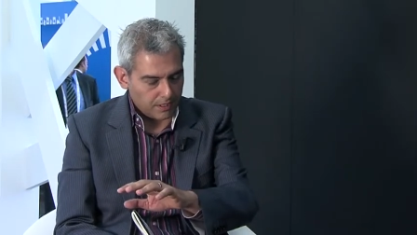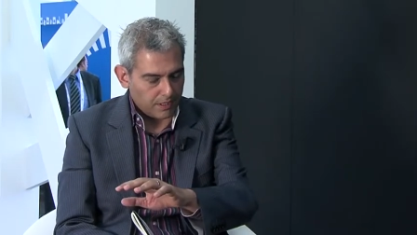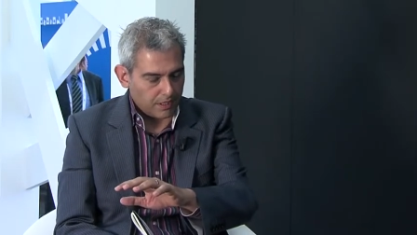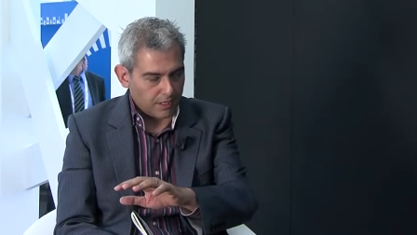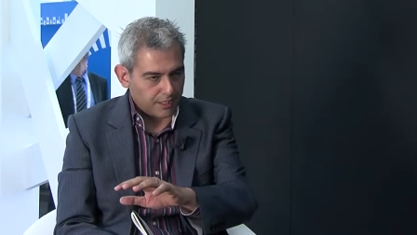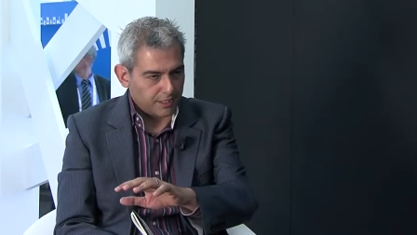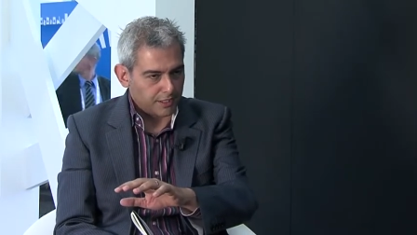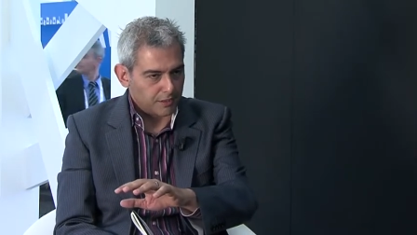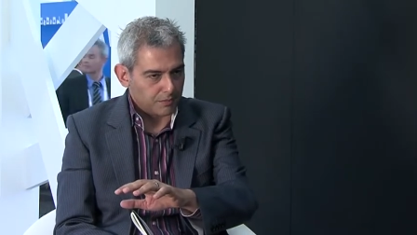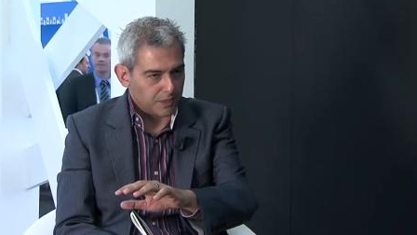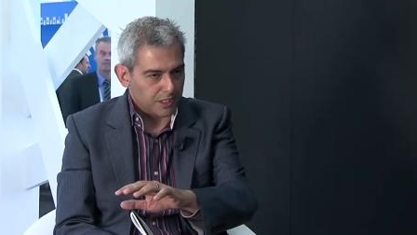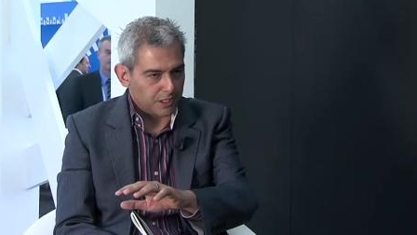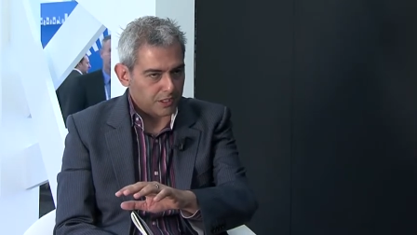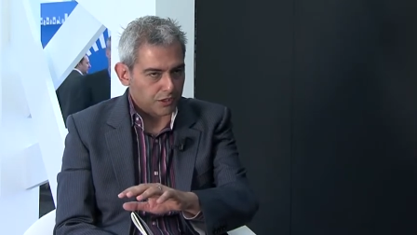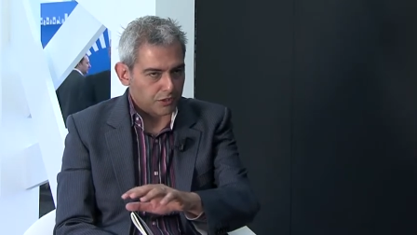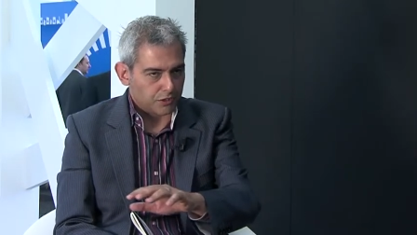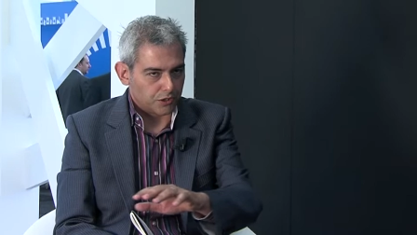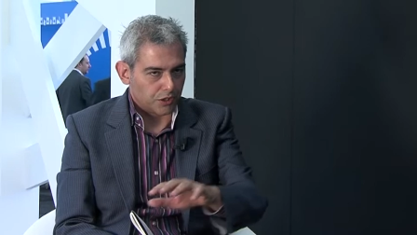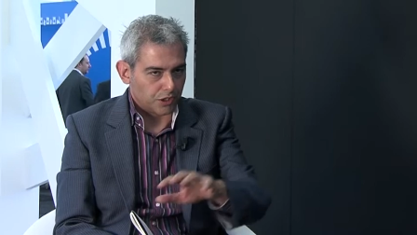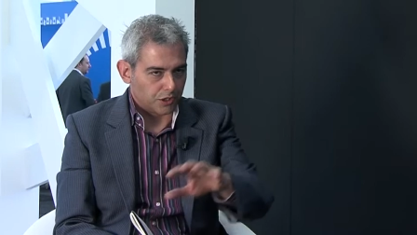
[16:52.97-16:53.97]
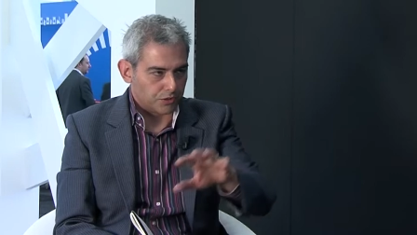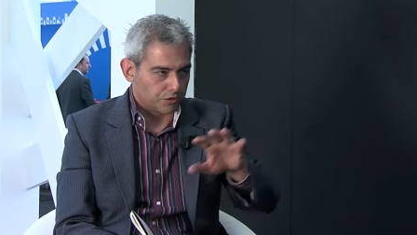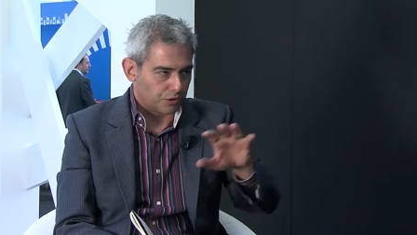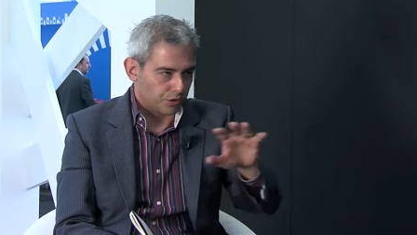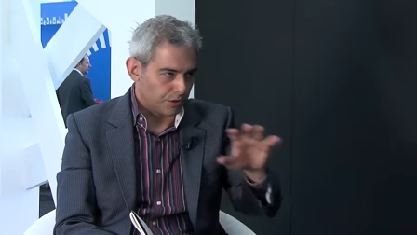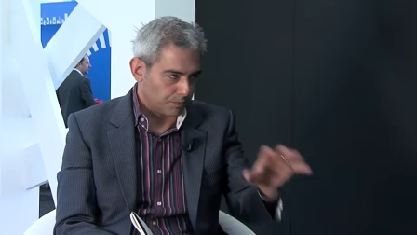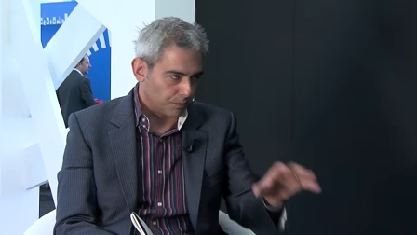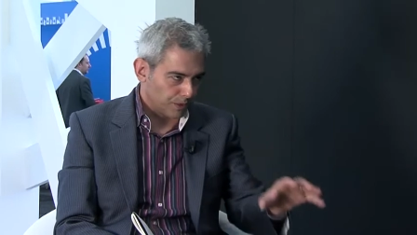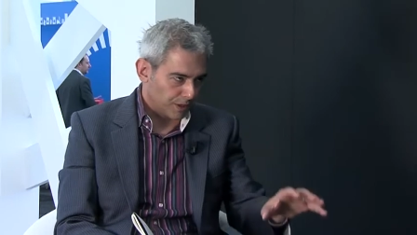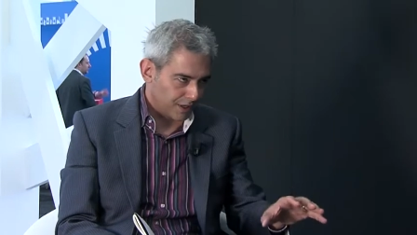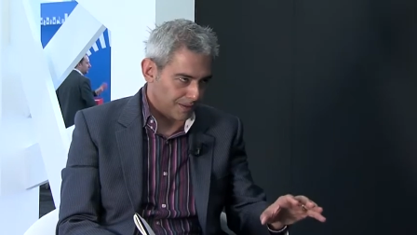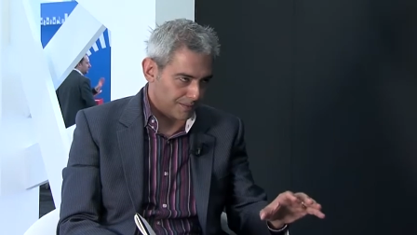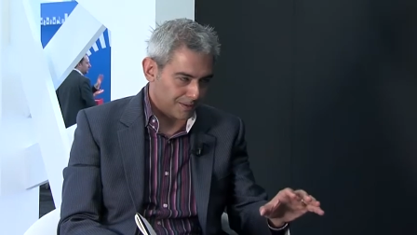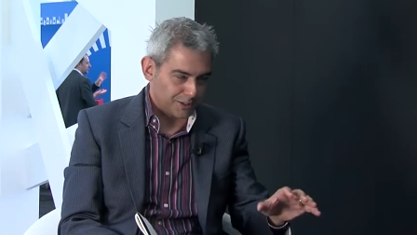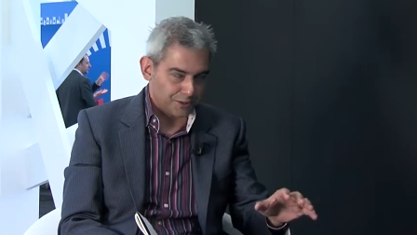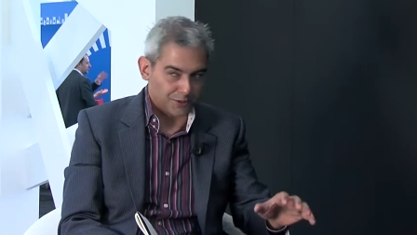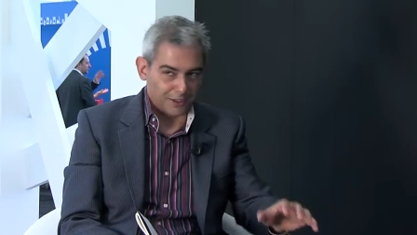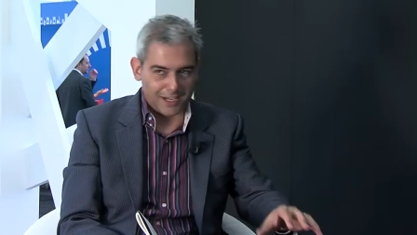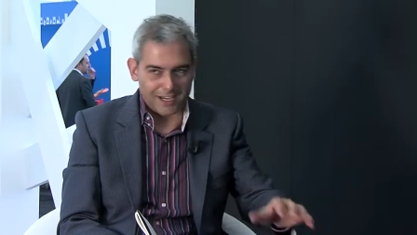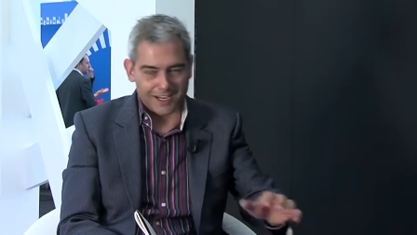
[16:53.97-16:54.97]
another meeting to go to, and we're coming
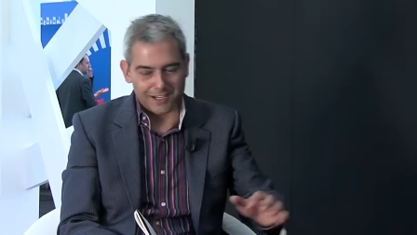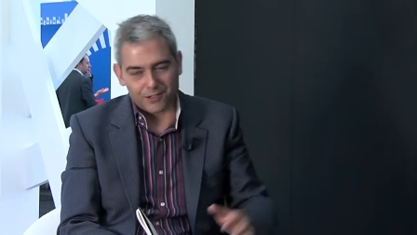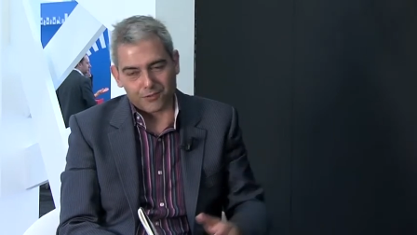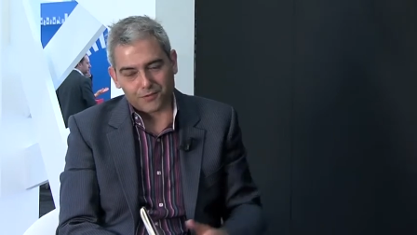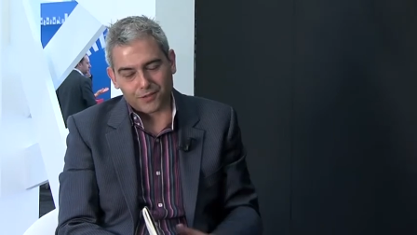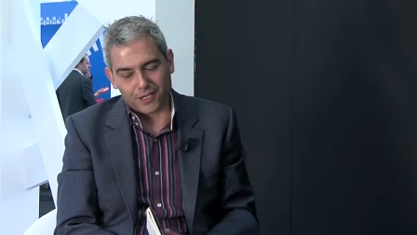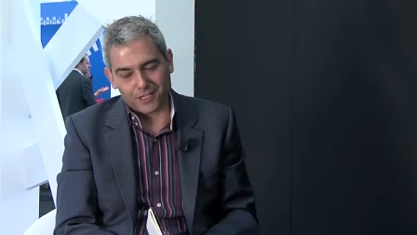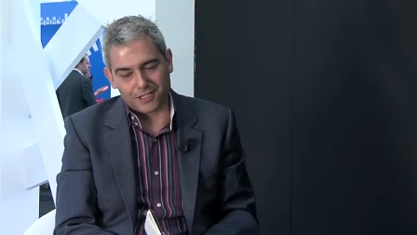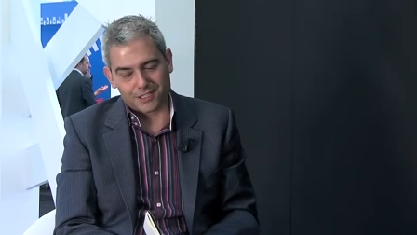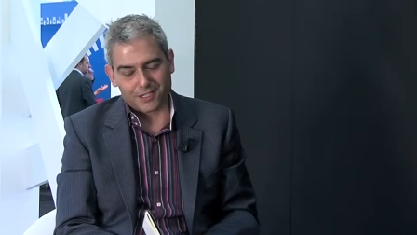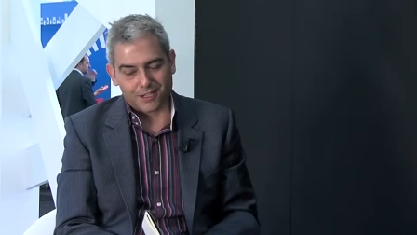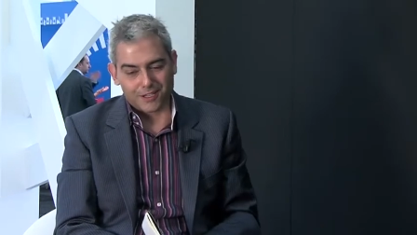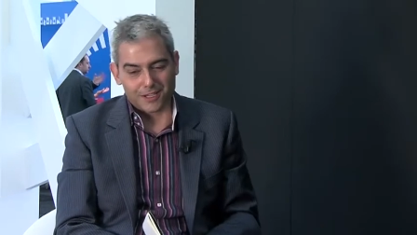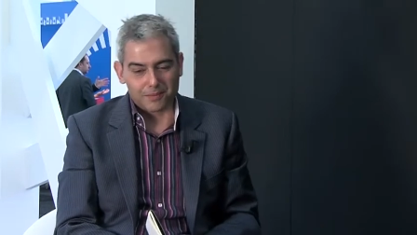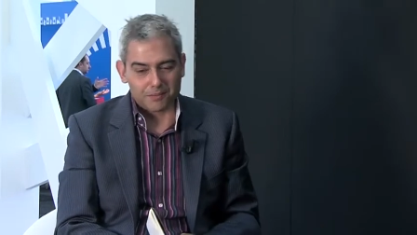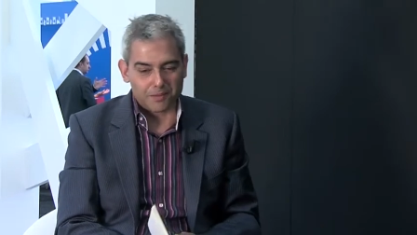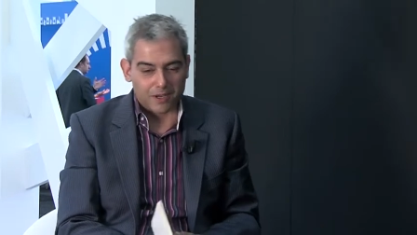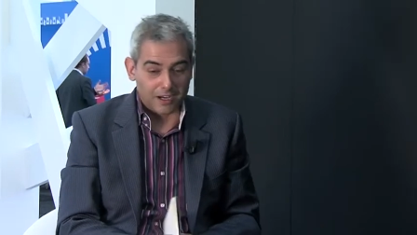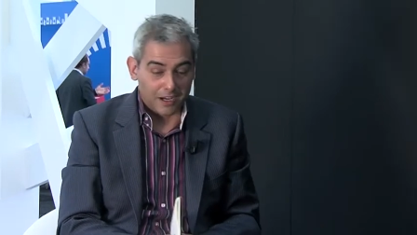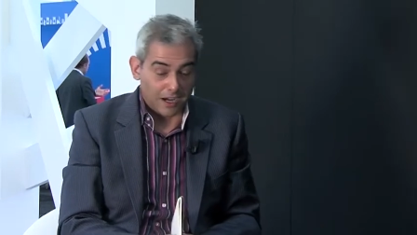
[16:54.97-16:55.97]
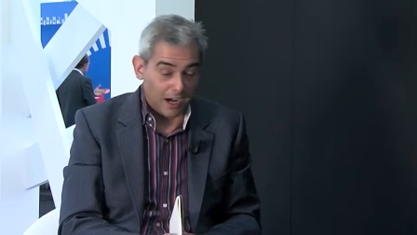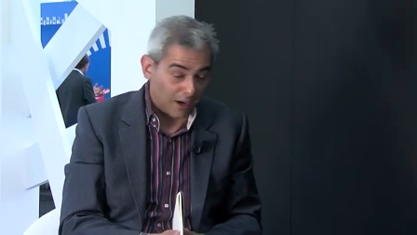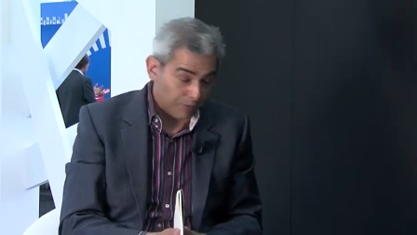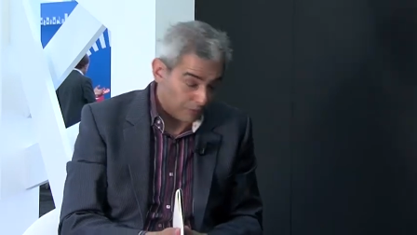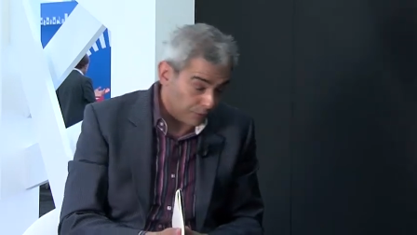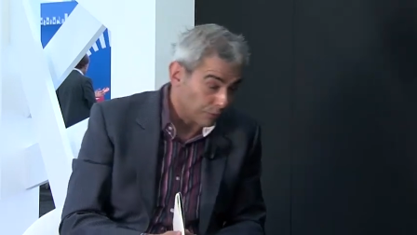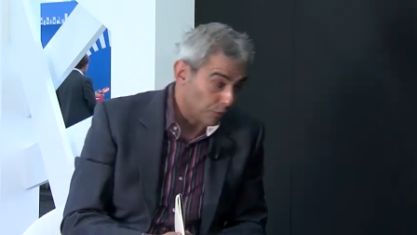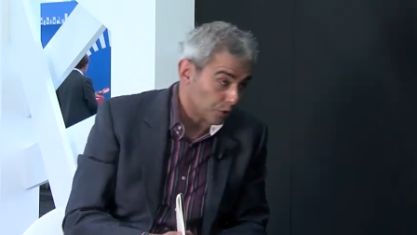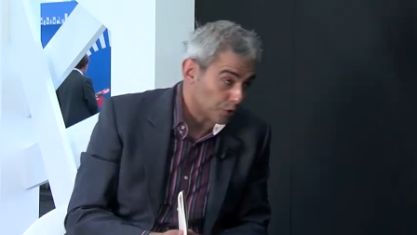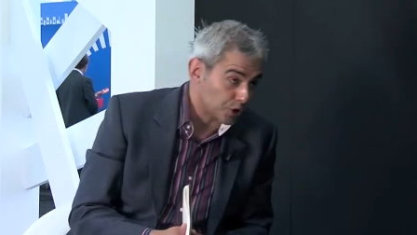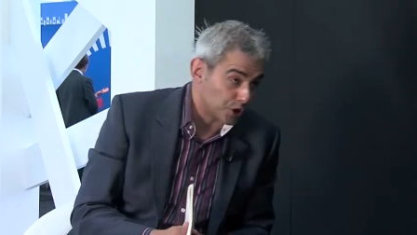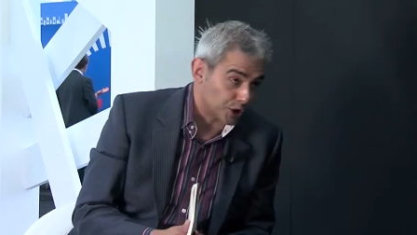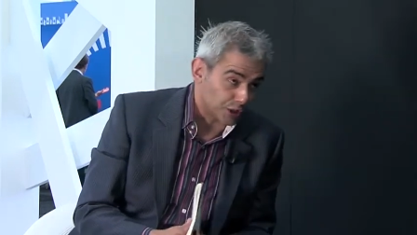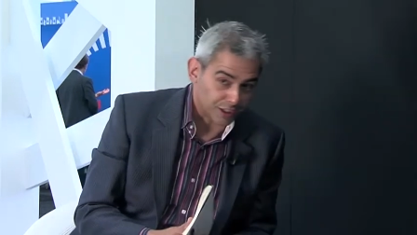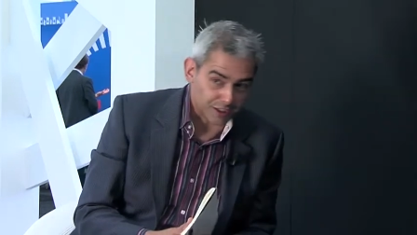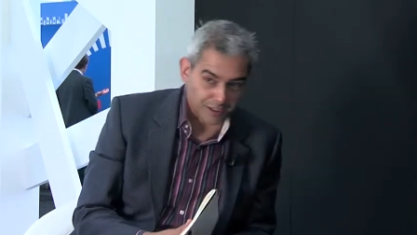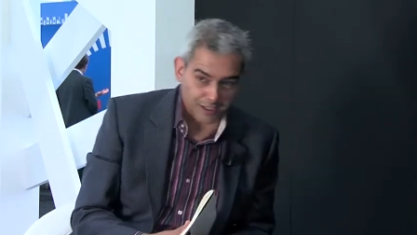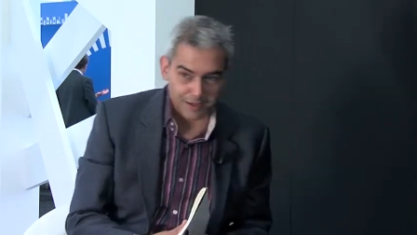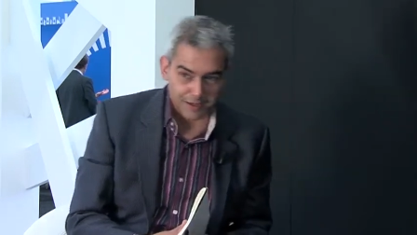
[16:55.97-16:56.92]
to the end of our time, unfortunately,